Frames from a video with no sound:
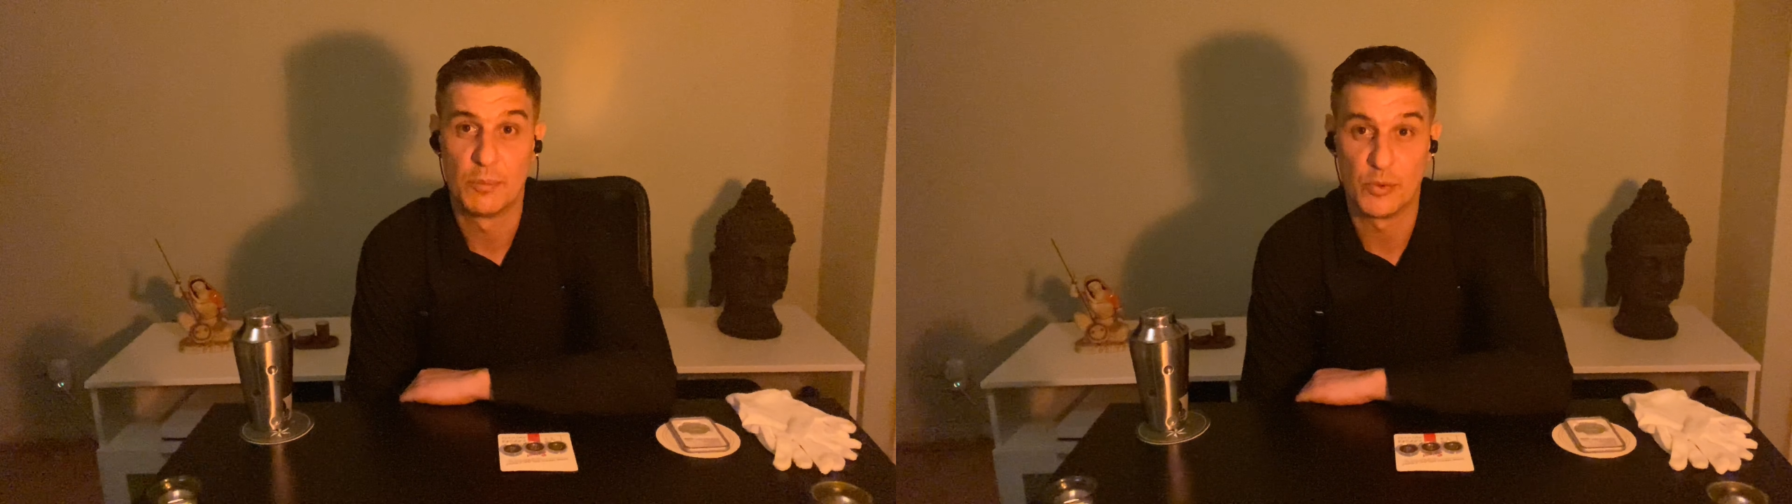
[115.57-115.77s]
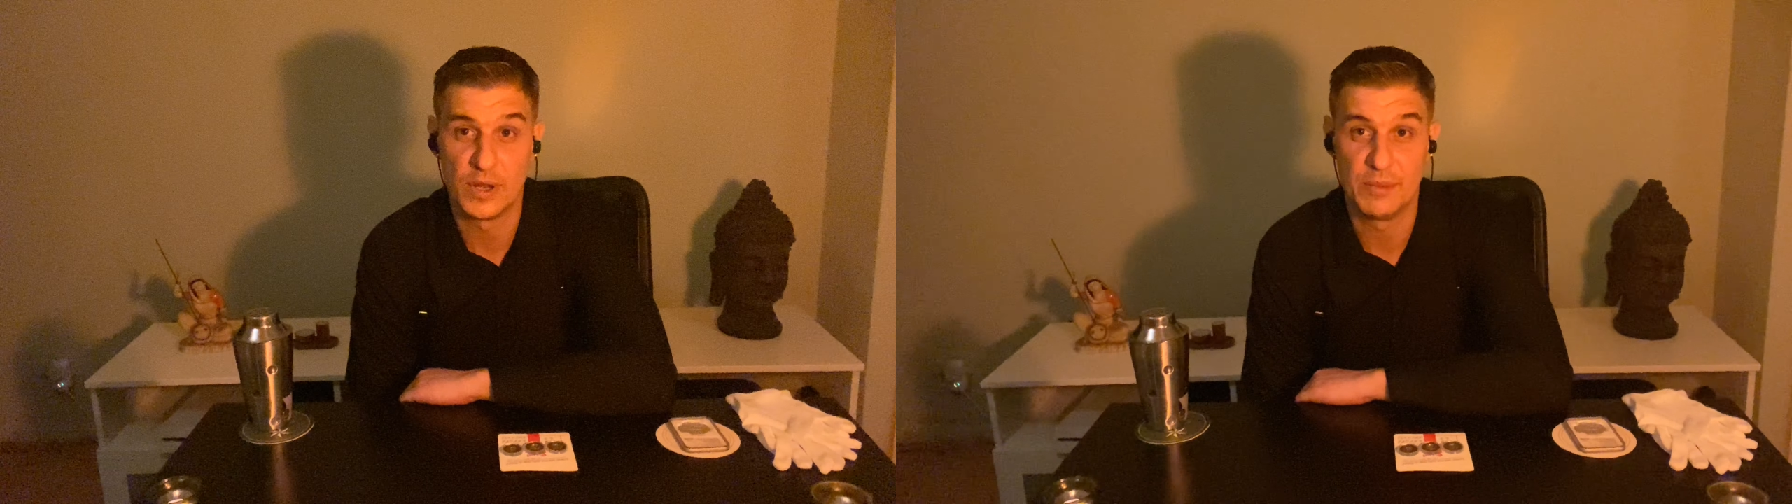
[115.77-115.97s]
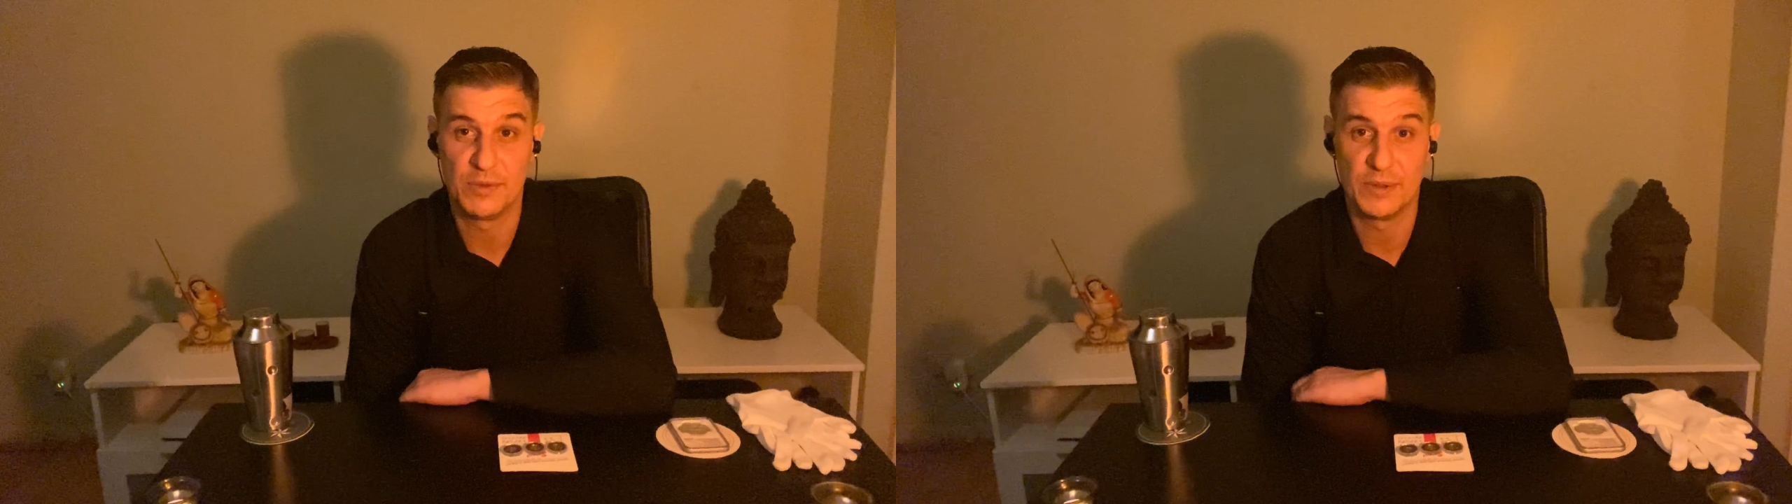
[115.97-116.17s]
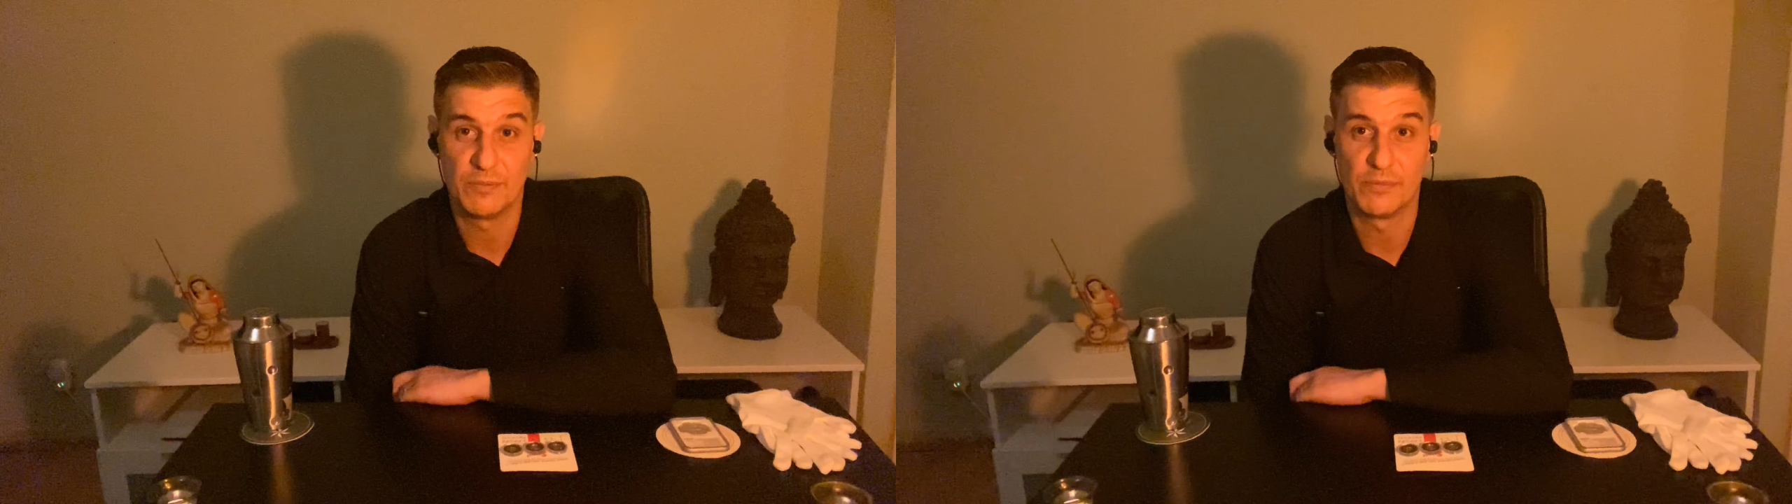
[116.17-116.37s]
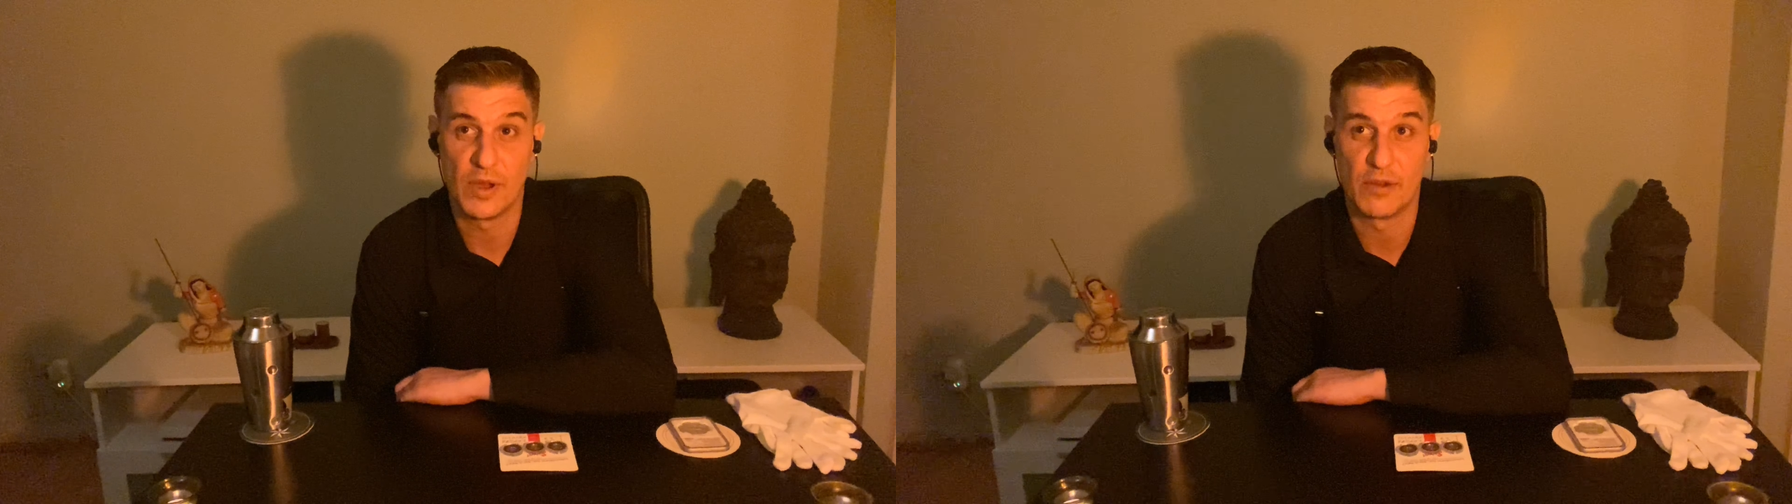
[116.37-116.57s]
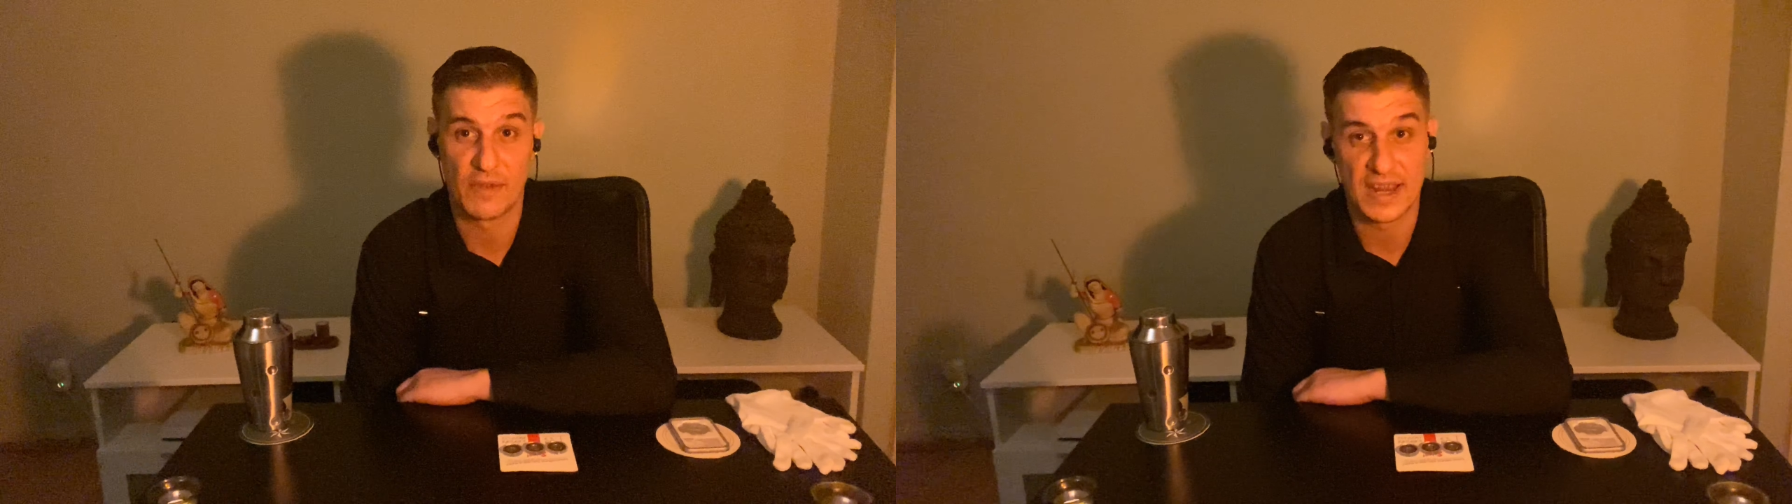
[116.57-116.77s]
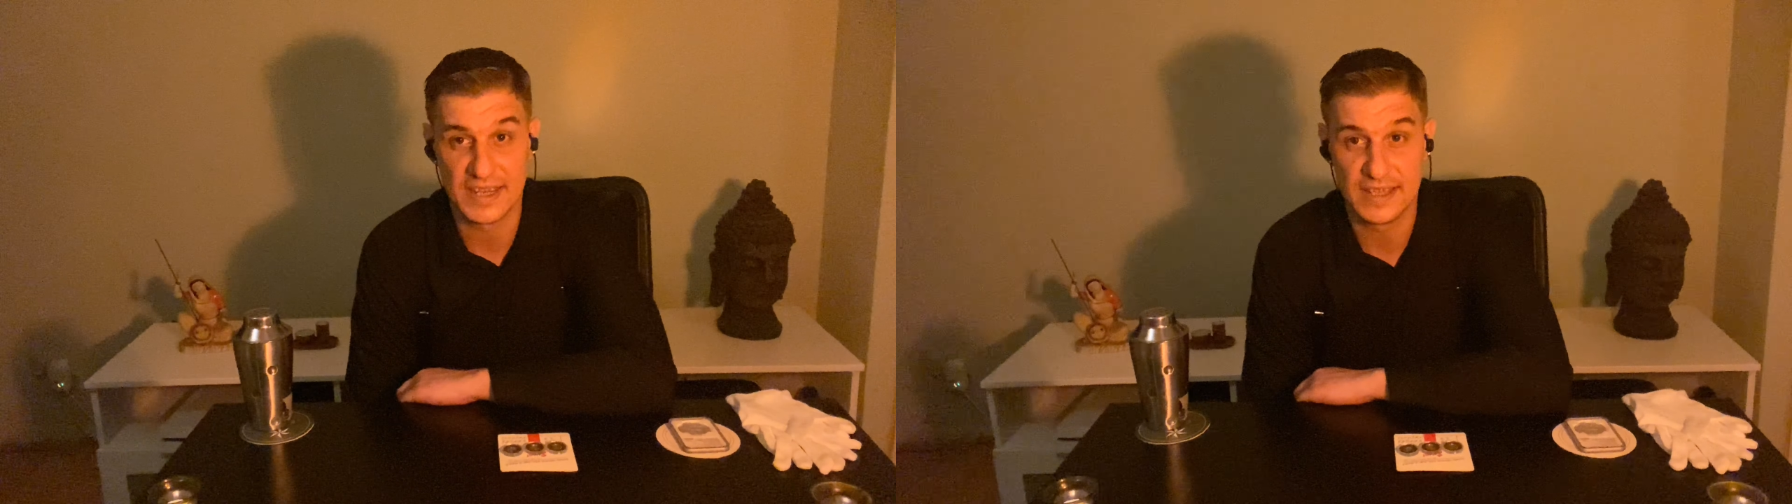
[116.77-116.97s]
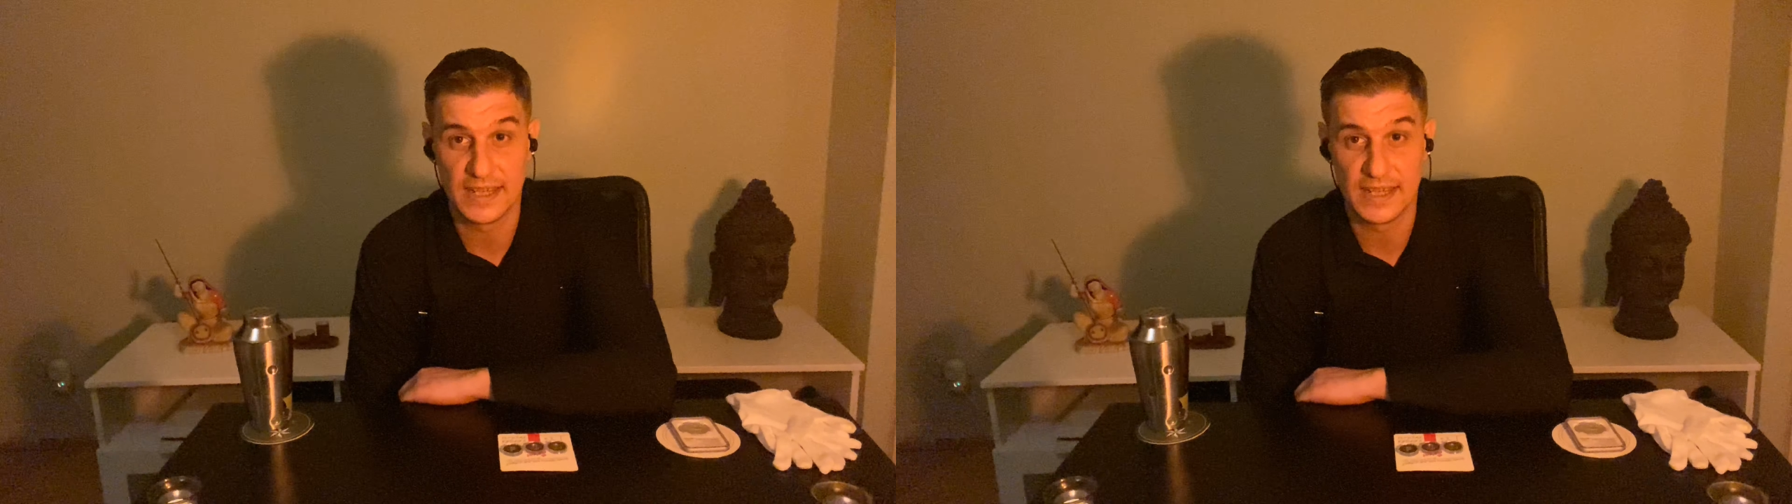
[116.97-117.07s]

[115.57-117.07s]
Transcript: premium of any